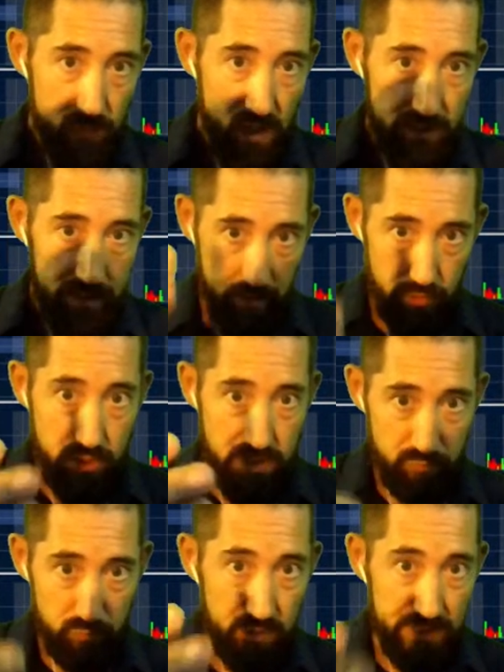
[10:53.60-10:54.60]
Now you
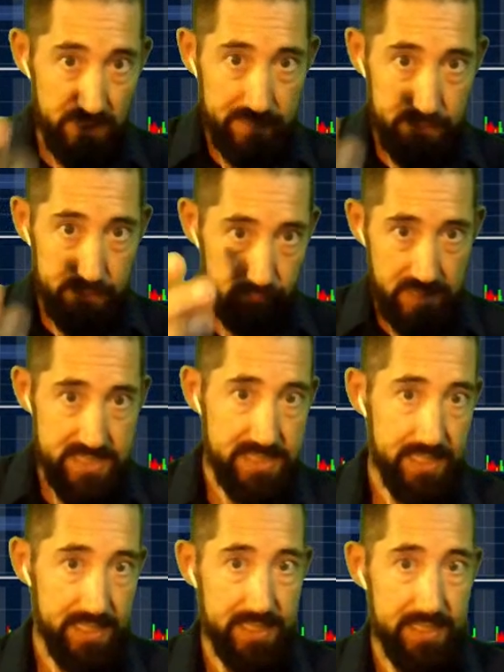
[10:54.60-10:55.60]
can really, really
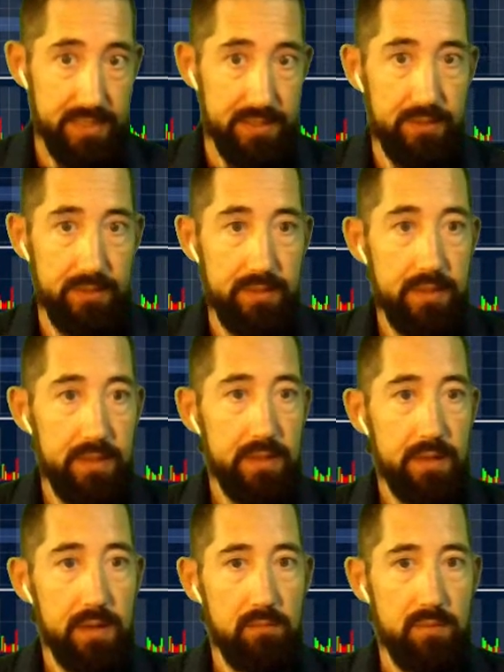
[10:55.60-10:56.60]
see it here,
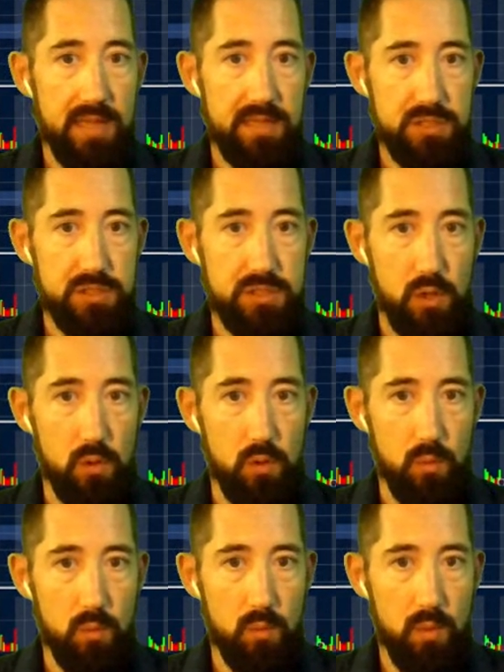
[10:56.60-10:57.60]
right? So
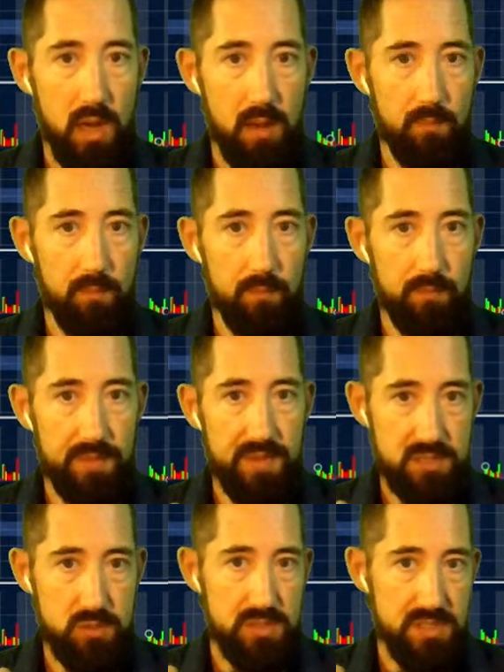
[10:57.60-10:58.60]
um,
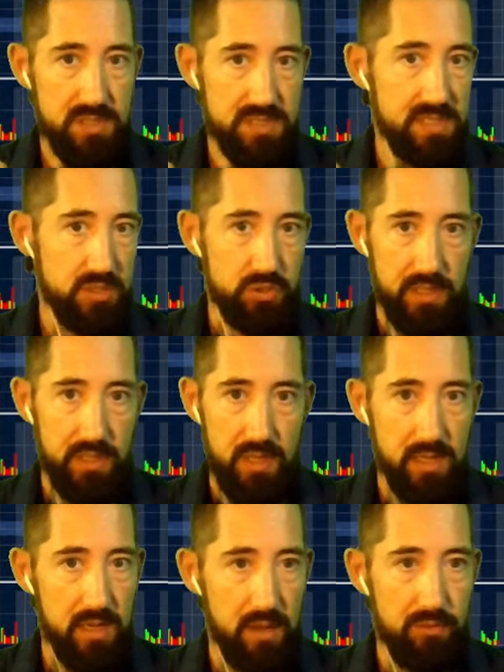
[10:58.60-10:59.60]
this was essentially
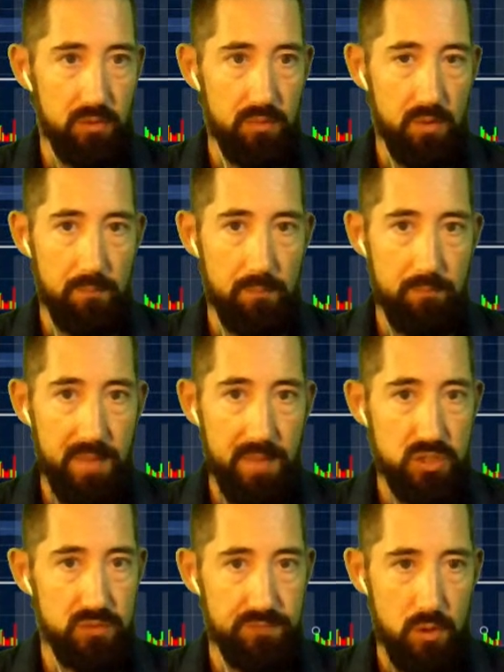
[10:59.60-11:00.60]
another
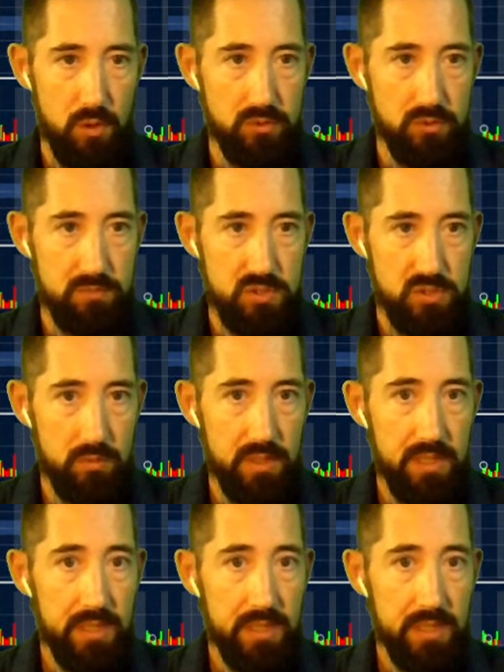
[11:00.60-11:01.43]
major volume zone.